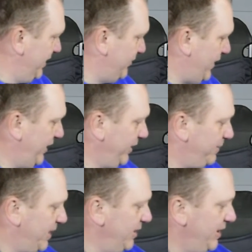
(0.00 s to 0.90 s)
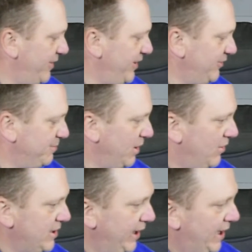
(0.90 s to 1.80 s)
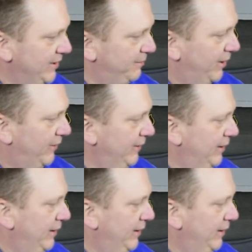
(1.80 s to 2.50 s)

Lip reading: fallen apart. Nothing's broken on the boat.